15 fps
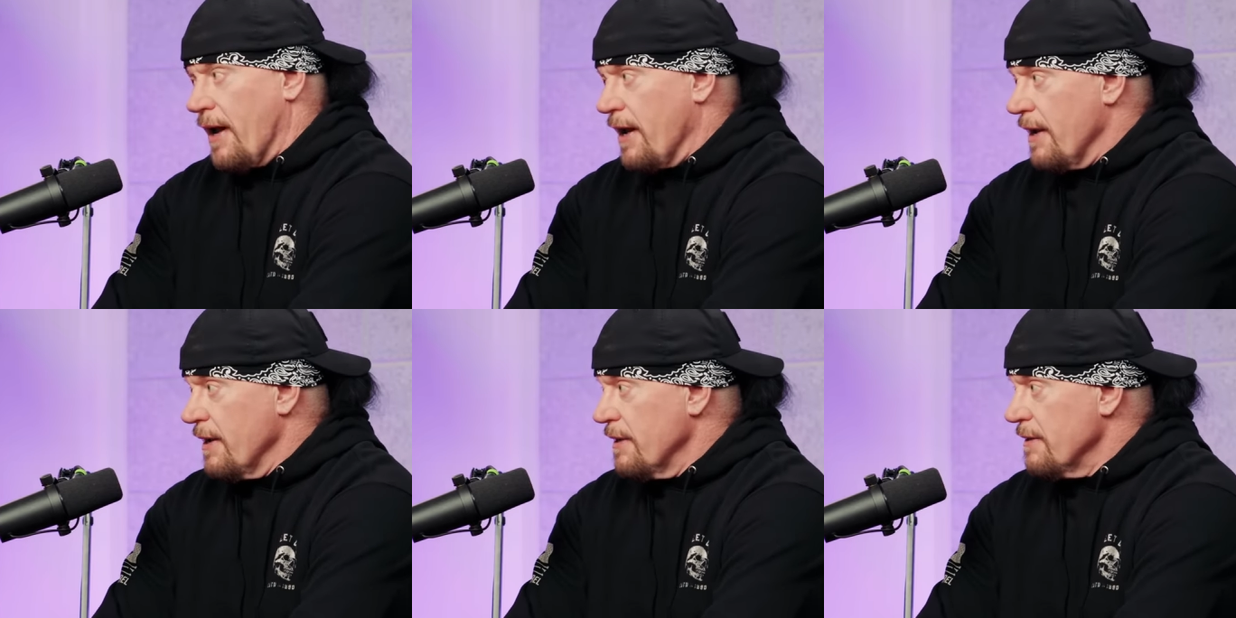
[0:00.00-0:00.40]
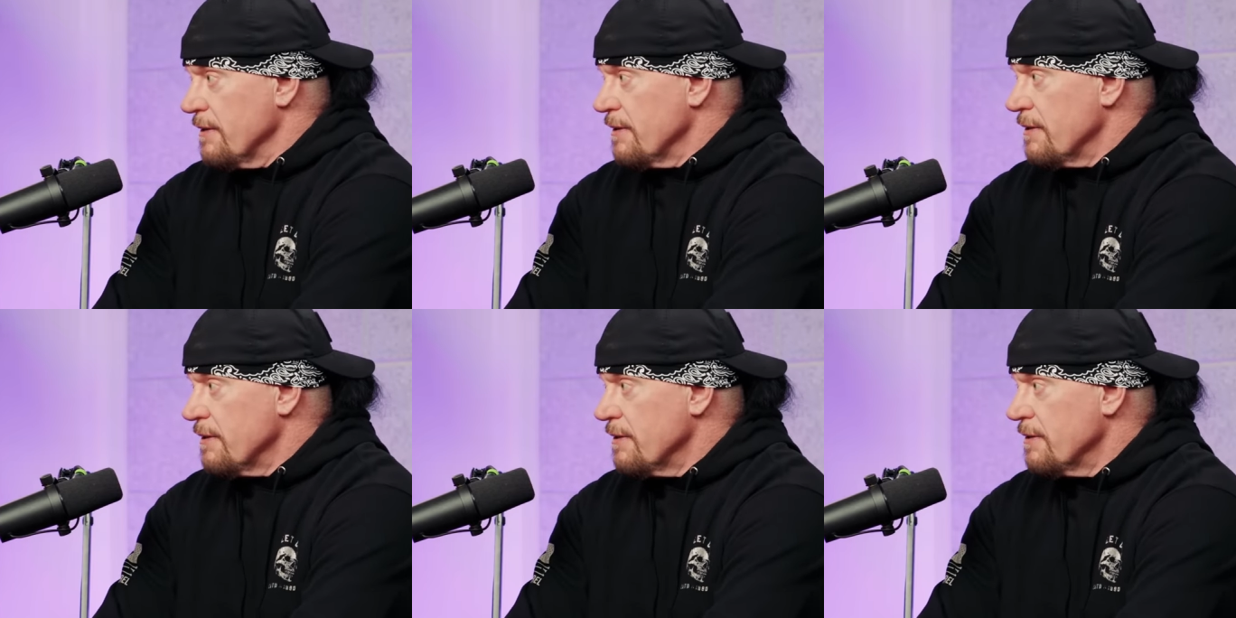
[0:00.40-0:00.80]

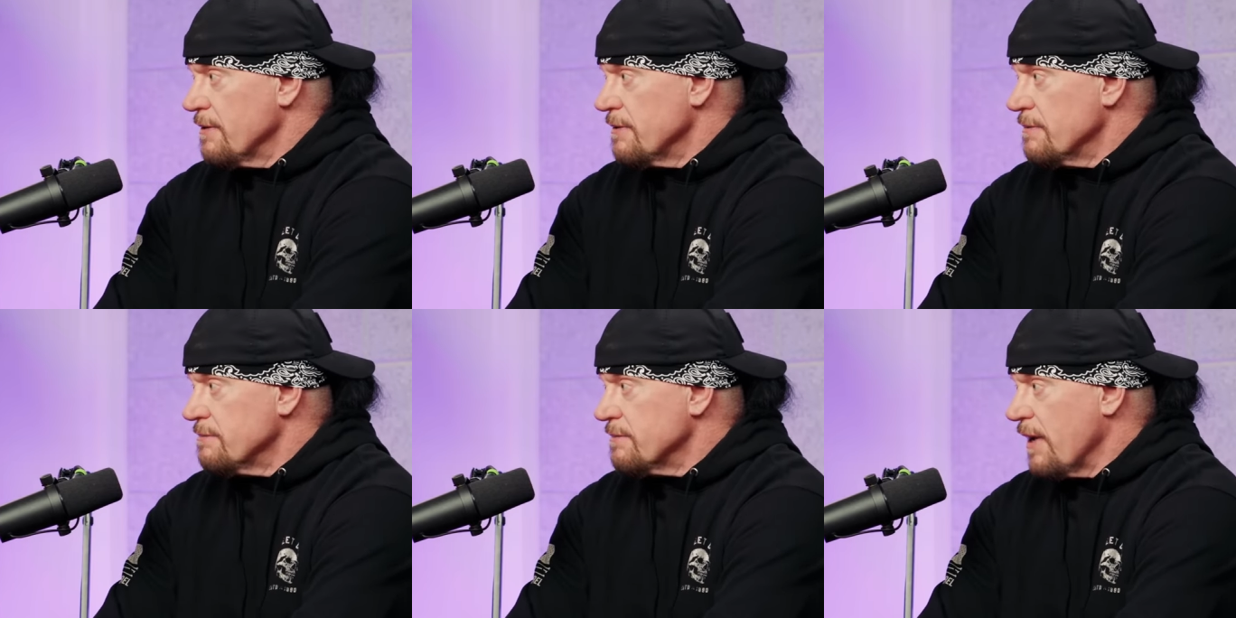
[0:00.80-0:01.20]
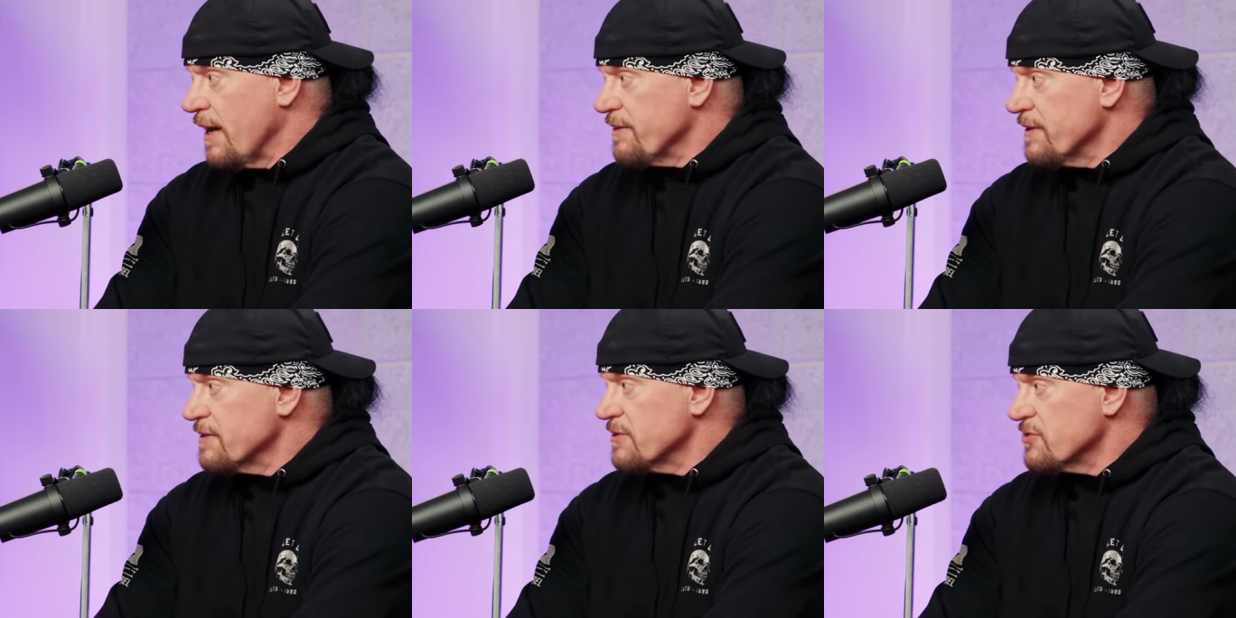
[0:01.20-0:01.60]
And
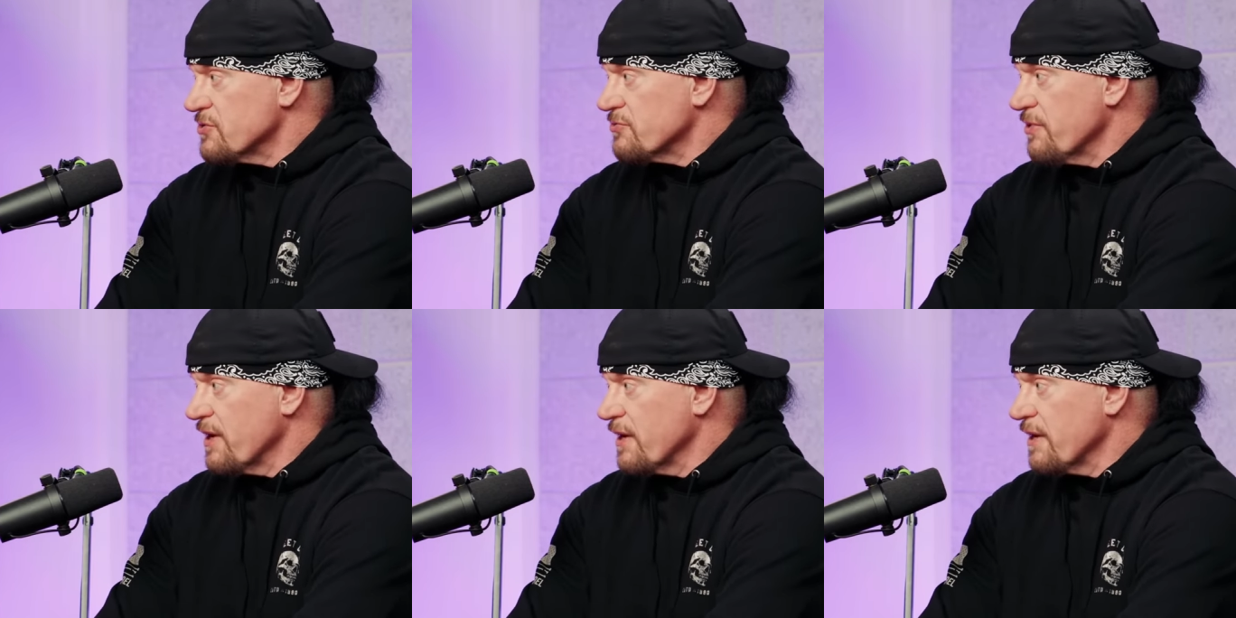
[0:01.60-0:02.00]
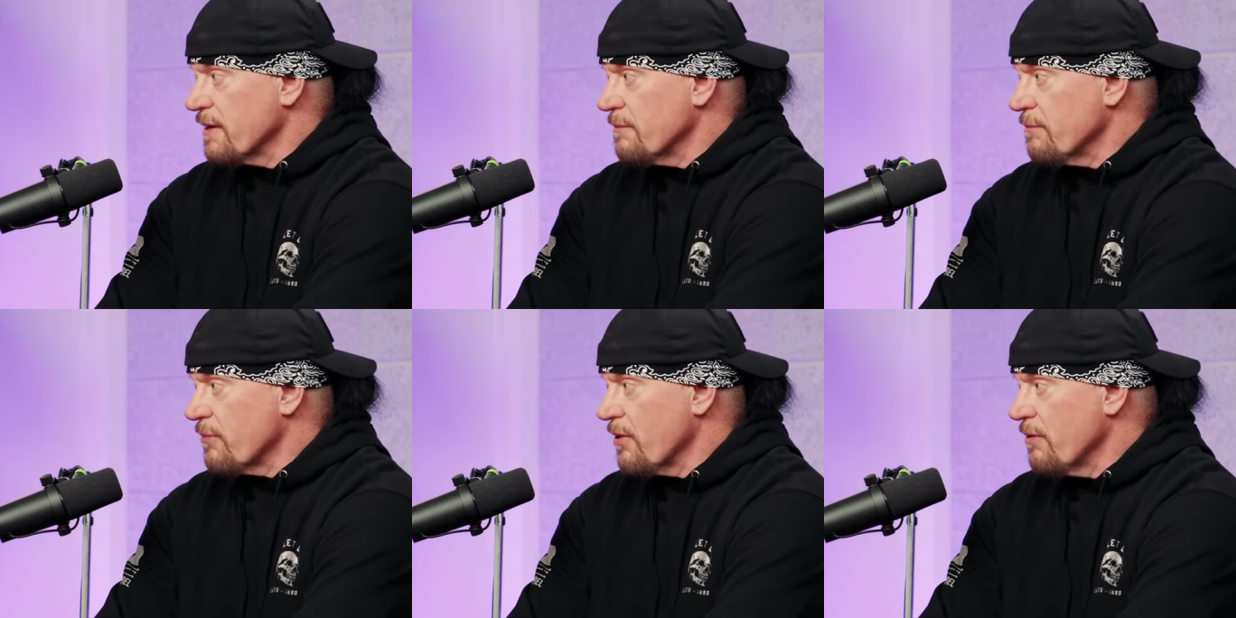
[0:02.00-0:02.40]
I think the streak
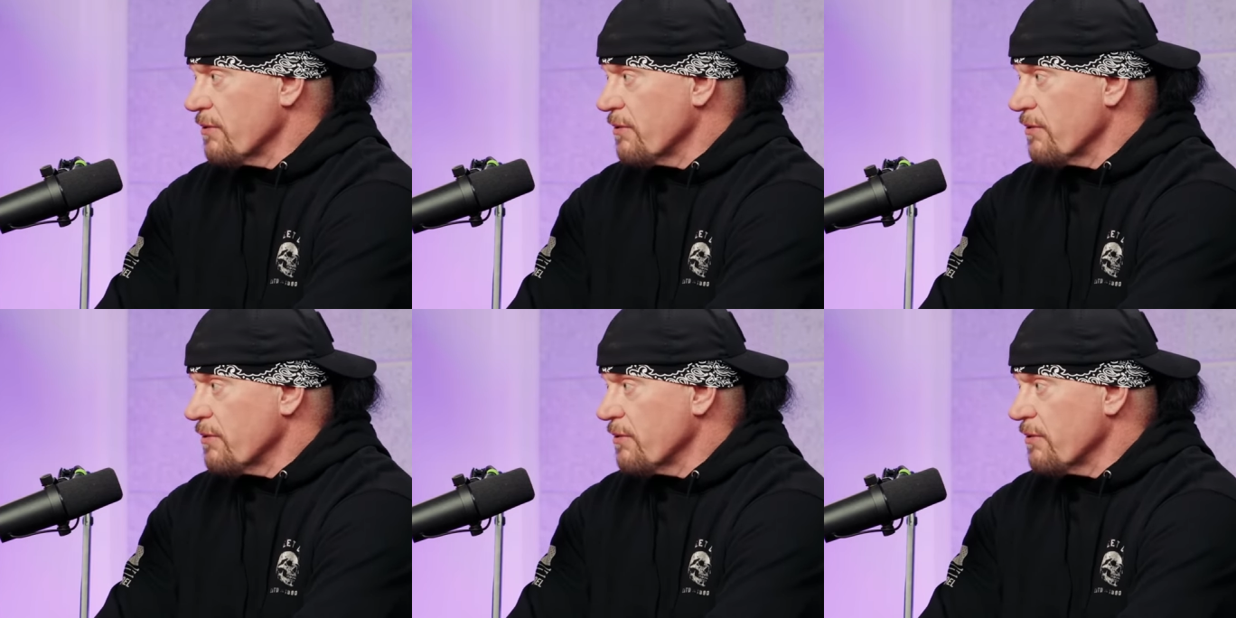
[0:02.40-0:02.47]
getting